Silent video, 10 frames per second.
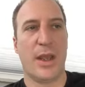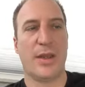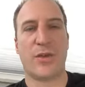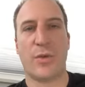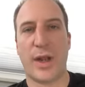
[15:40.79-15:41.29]

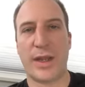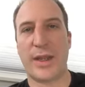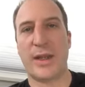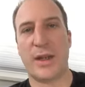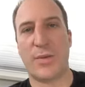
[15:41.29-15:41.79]
and so when I
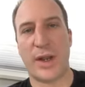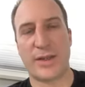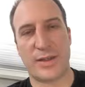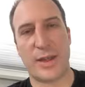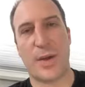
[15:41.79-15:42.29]
get it, when I
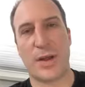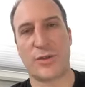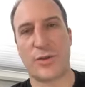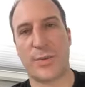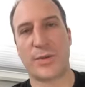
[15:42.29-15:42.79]
step on a
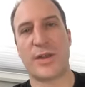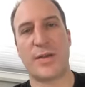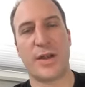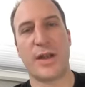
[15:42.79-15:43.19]
triple seven